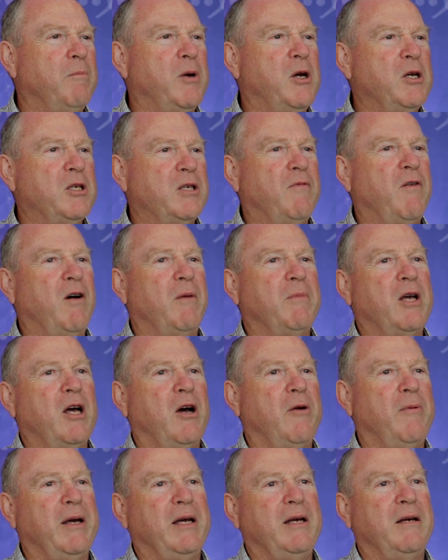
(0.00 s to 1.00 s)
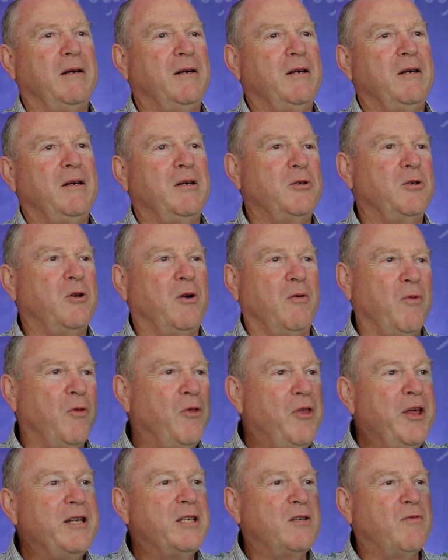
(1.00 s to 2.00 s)
Because if I'm going sort
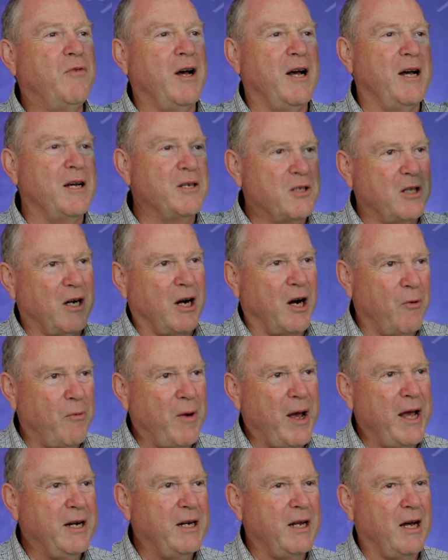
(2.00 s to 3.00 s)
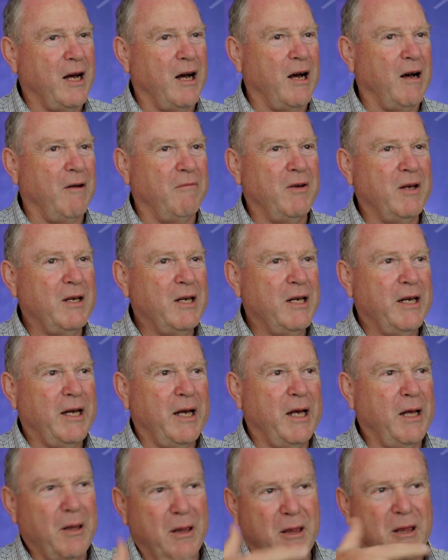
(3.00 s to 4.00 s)
of this fast and I rate halve,
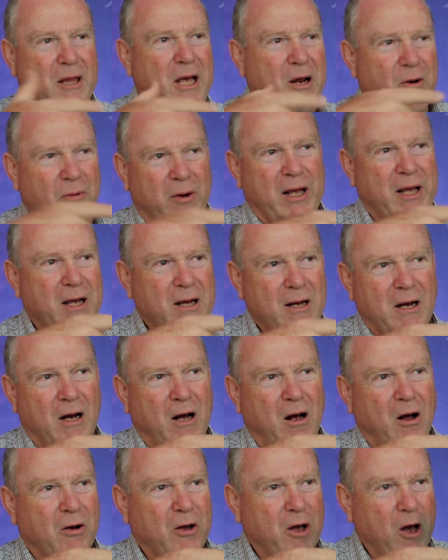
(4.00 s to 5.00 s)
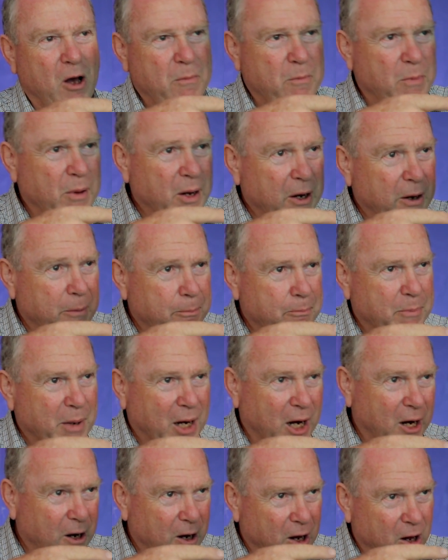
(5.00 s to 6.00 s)
in theory, I'll go be
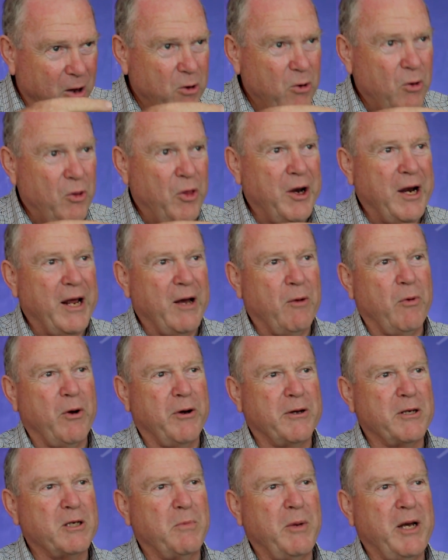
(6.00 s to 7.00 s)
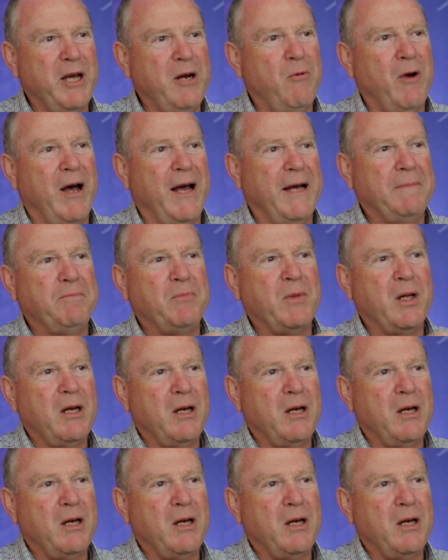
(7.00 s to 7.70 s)
below the network speed rate,